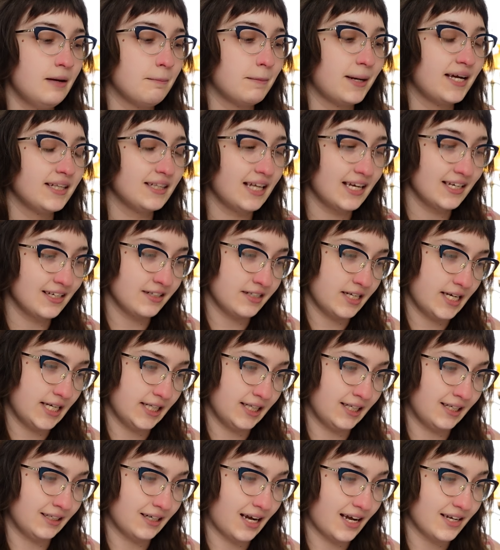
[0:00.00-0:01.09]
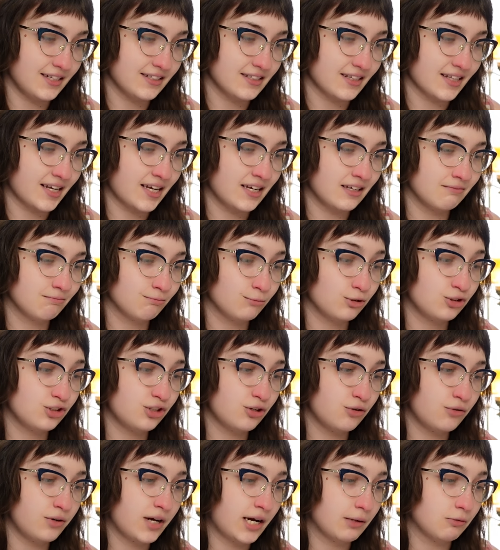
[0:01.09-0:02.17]
My leg is healing nicely.
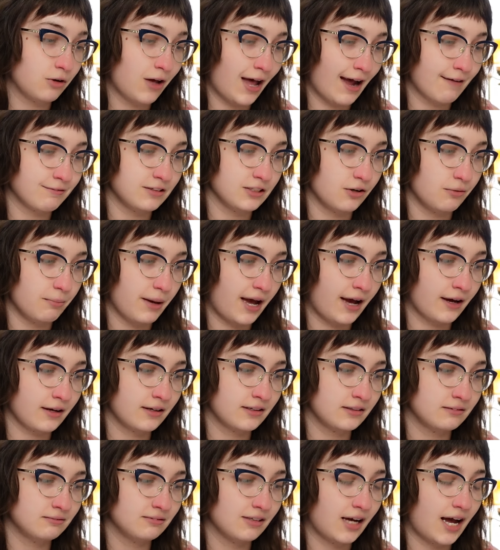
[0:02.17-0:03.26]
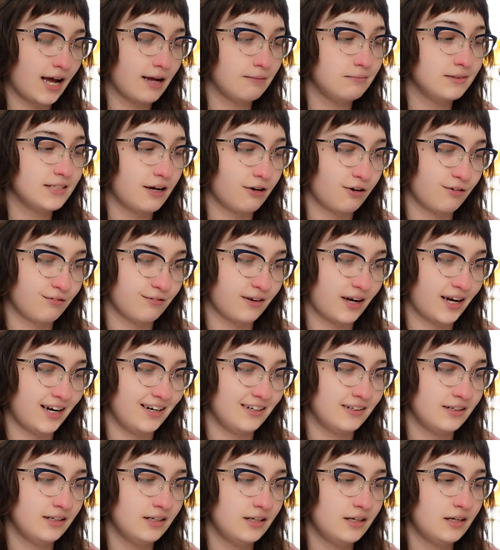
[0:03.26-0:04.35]
Soon I will have to go back. I am
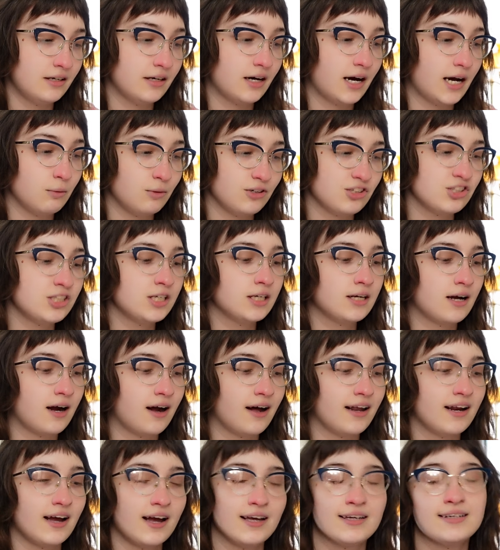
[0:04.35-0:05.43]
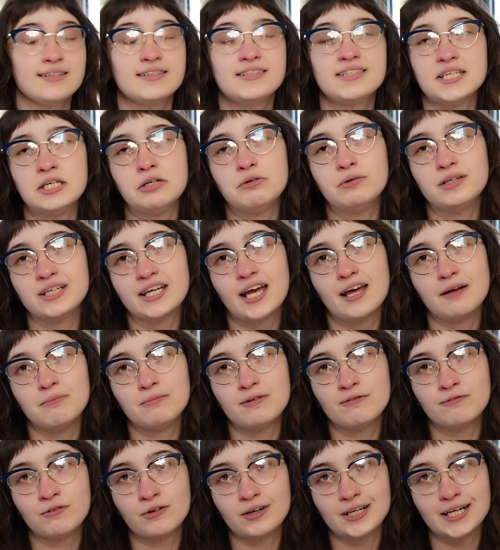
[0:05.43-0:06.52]
terrified. I wish to God I could see you again
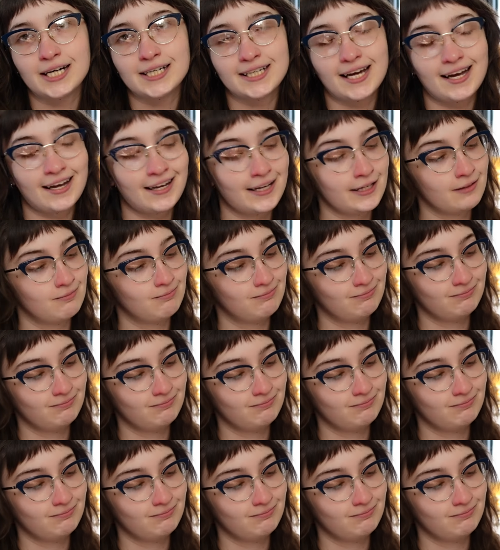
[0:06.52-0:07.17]
before I die.